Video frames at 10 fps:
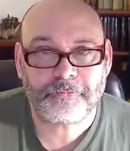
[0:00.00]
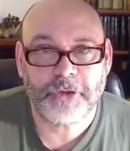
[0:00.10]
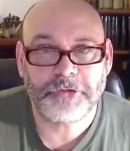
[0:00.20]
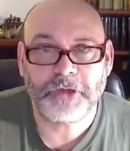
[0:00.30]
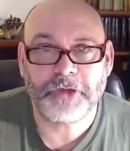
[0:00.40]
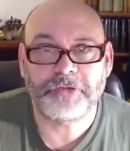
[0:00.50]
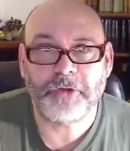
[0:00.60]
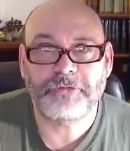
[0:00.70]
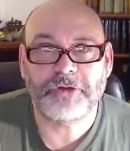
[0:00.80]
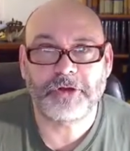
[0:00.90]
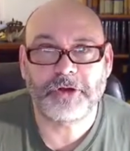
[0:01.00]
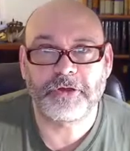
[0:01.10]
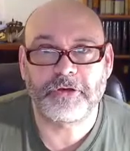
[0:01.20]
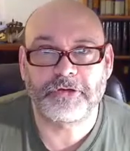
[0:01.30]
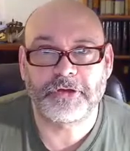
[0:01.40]
So yes, you have to look
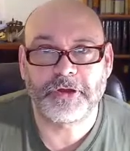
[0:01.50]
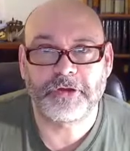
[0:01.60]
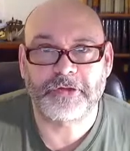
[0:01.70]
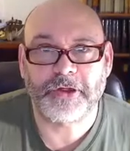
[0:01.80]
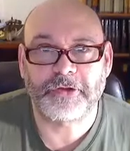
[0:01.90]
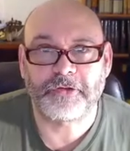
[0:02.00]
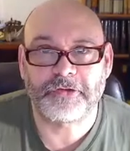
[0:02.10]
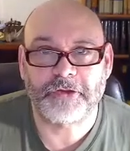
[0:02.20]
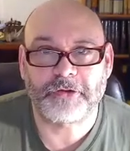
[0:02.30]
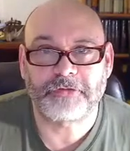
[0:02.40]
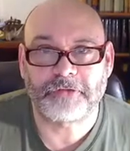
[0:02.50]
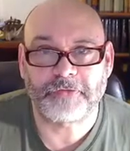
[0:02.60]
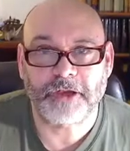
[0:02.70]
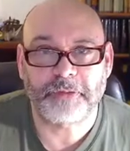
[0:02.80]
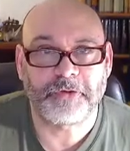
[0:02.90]
inside yourself,
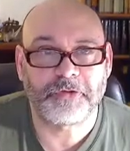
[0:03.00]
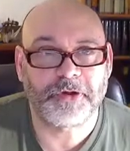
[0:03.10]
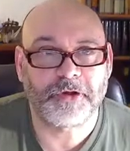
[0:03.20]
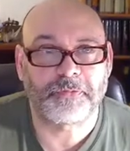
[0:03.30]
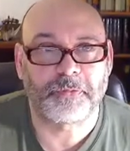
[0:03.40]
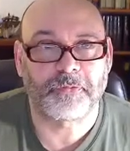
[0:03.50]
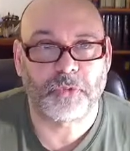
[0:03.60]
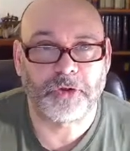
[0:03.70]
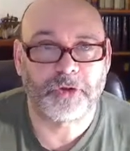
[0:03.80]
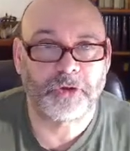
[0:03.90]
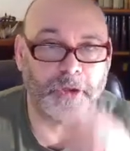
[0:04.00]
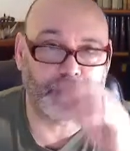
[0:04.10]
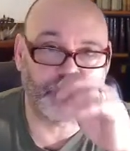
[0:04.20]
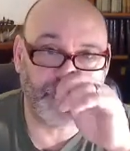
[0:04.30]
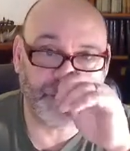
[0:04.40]
develop yourself before you can become
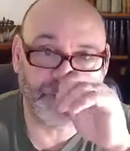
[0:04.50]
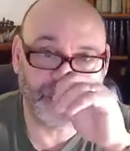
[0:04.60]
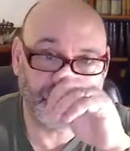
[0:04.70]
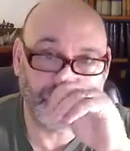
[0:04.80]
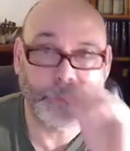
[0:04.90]
effective.